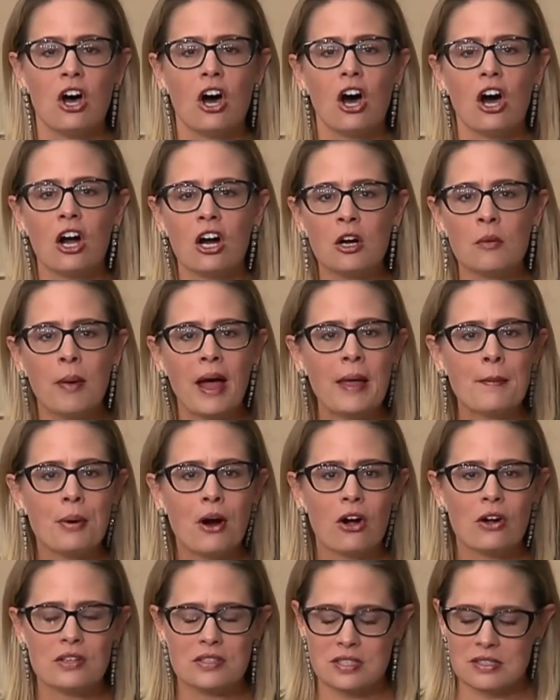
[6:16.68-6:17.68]
Our
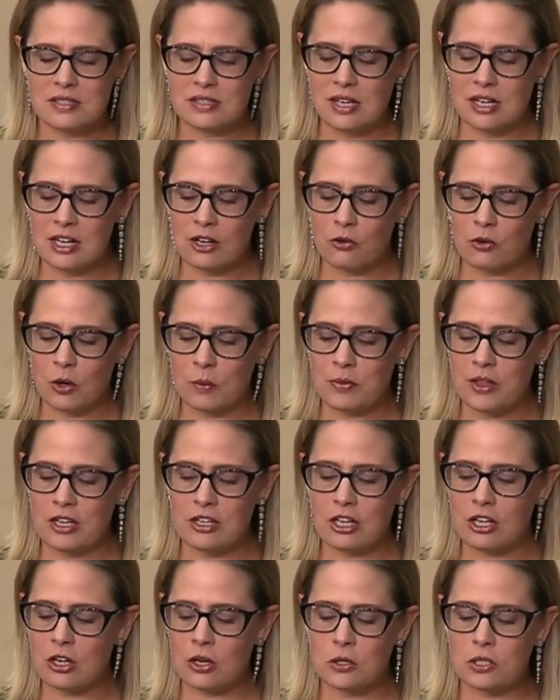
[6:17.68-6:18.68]
bipartisan Senate group that
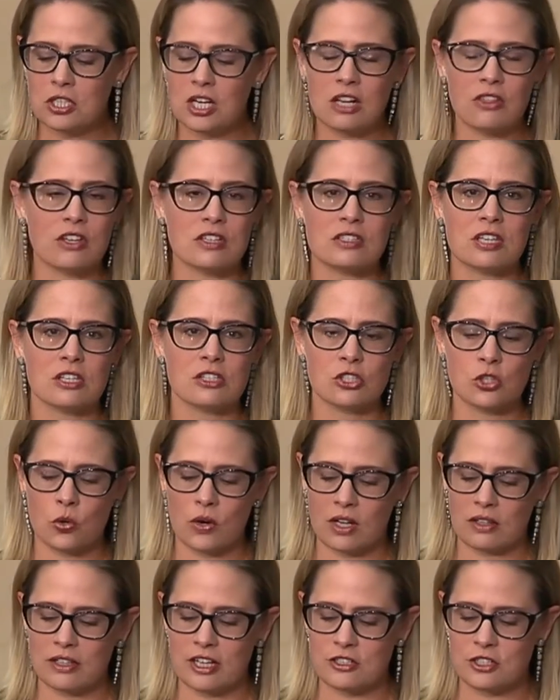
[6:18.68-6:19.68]
negotiated this
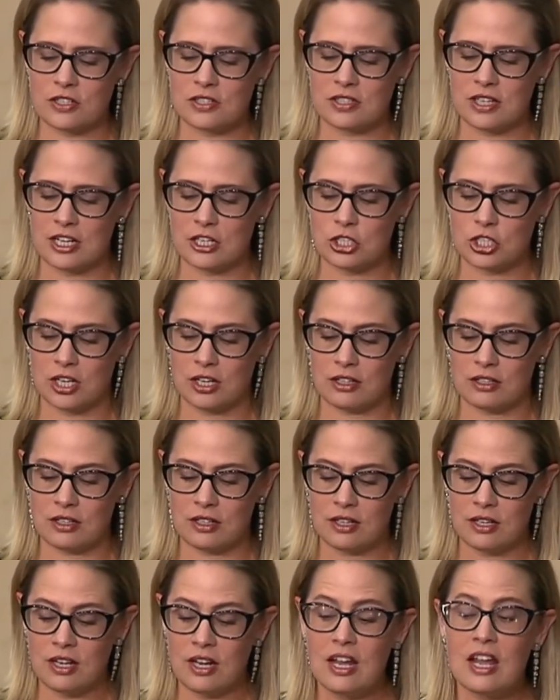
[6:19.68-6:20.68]
historic legislation
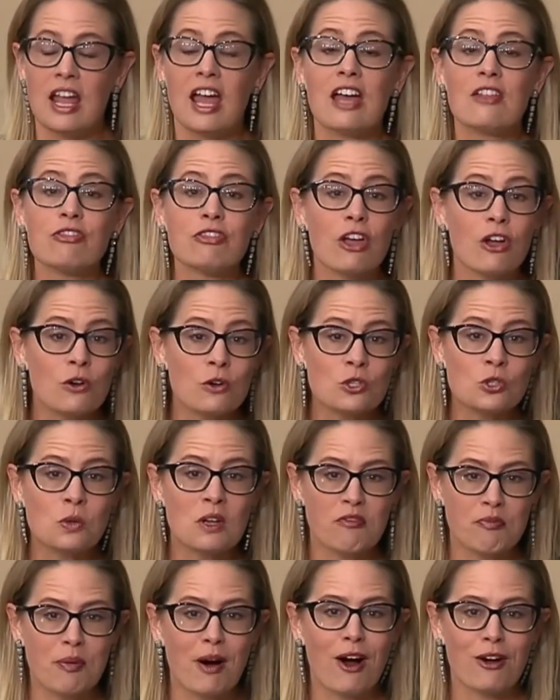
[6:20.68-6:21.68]
and those
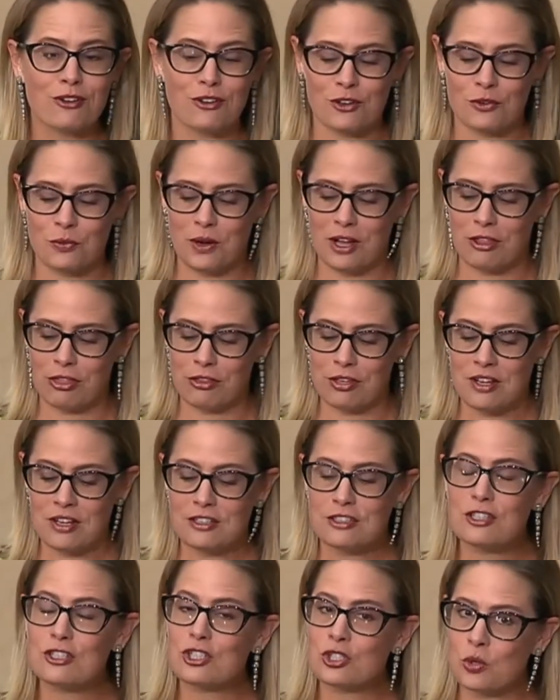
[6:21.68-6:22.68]
we've partnered with
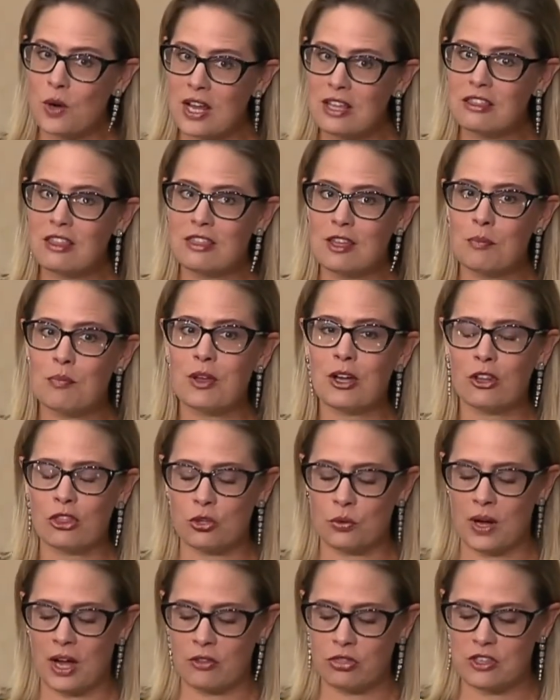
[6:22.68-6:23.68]
to strengthen the bill
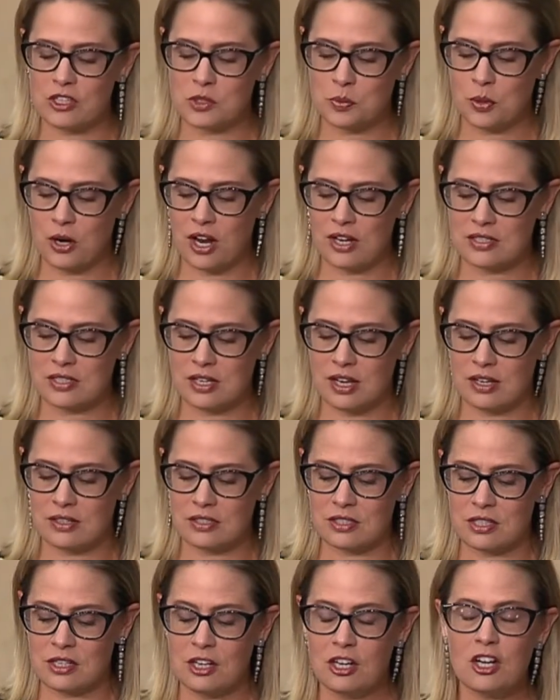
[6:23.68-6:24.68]
throughout this
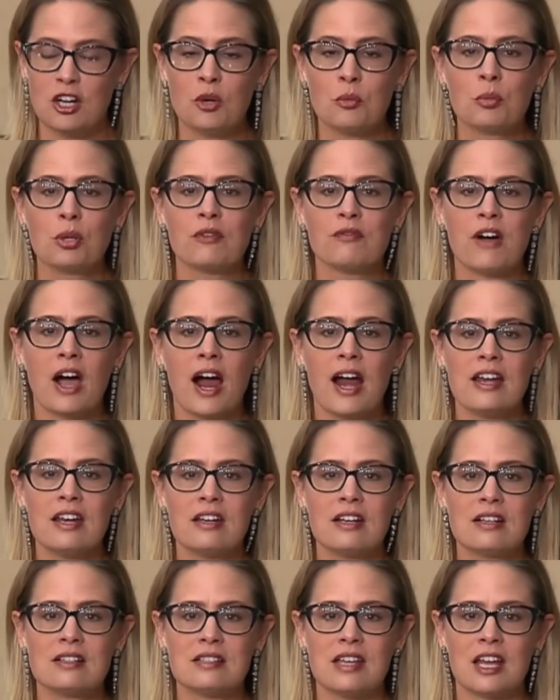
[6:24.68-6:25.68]
process provide
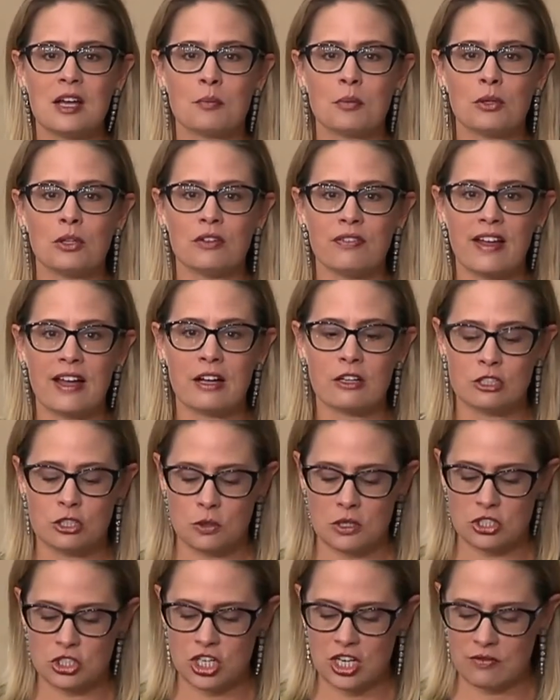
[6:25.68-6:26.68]
an example of how to
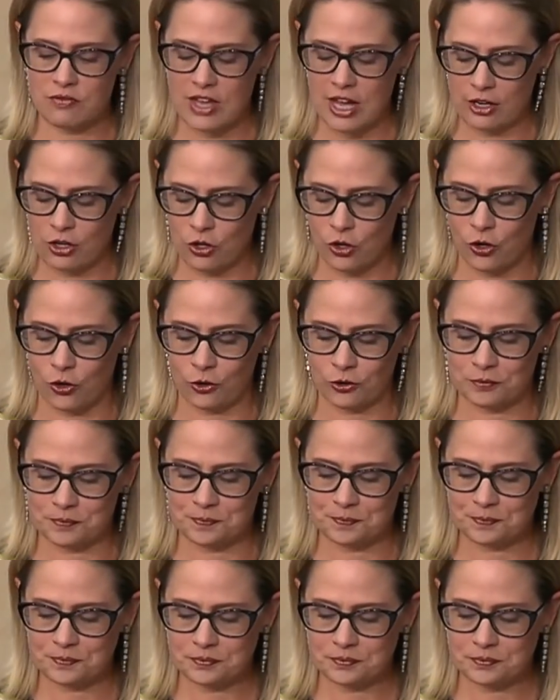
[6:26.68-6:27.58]
achieve that goal.